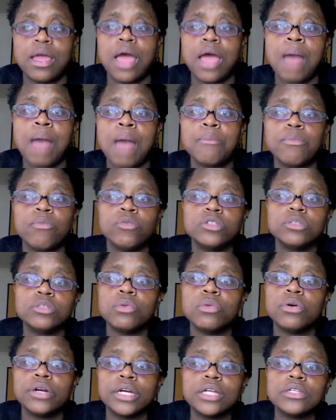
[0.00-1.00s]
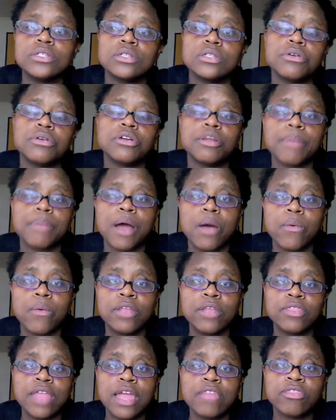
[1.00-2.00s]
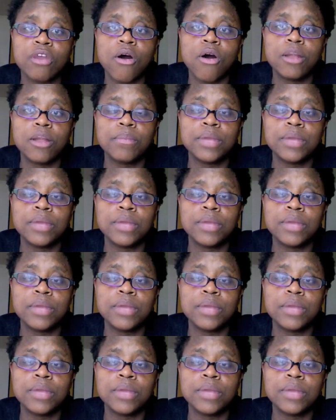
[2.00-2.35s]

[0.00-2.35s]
I was more concerned about what they thought